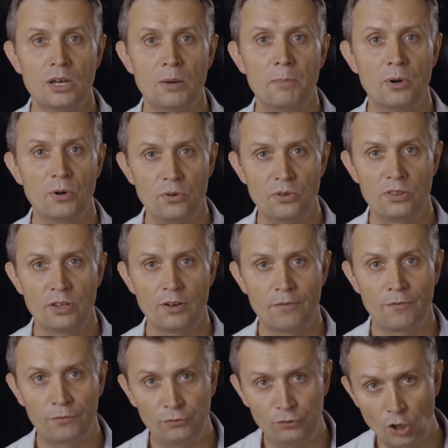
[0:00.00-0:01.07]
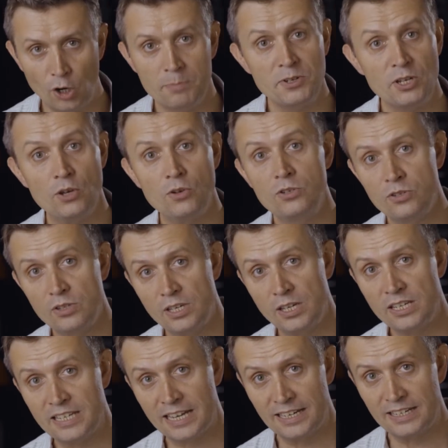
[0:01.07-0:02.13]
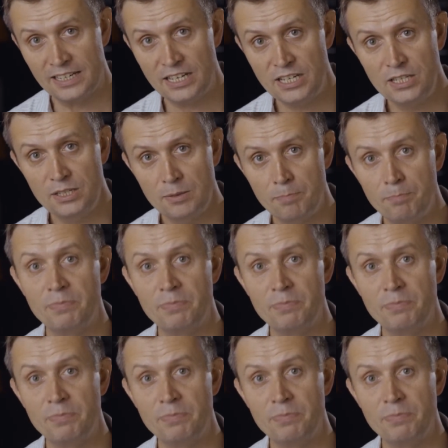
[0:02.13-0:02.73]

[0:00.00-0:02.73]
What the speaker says: both from you to the attendees,